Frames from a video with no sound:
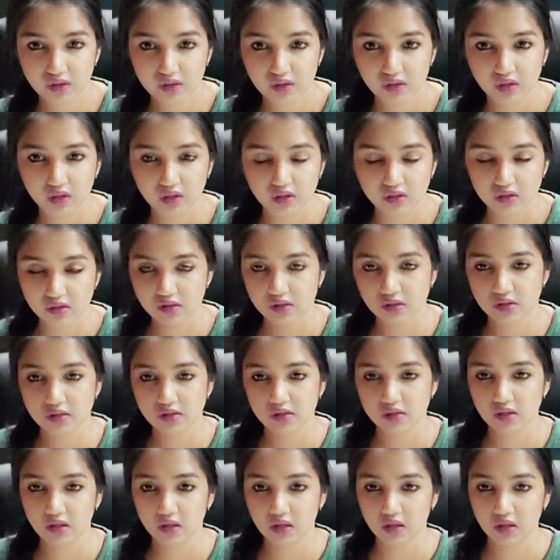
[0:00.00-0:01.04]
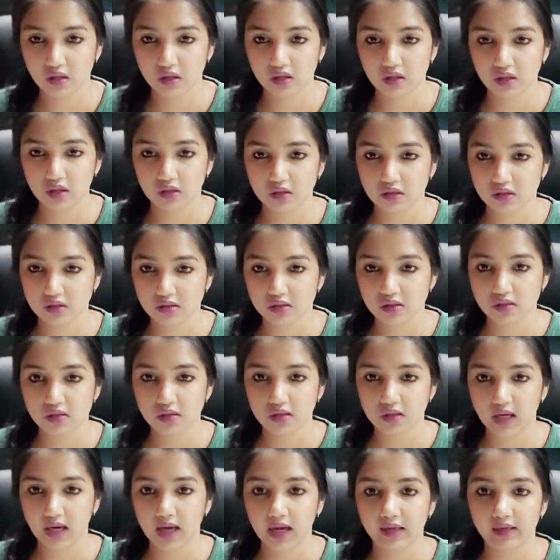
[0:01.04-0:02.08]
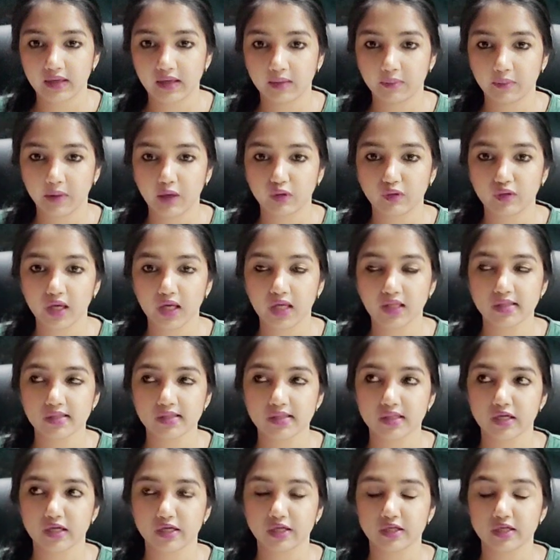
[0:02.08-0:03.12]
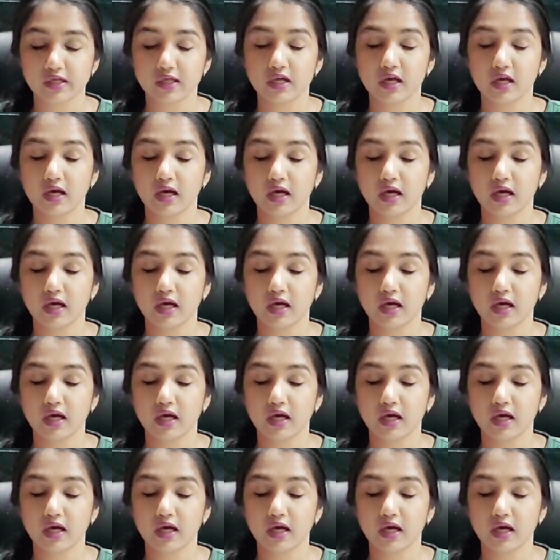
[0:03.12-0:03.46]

Now this is a card about uncertainty,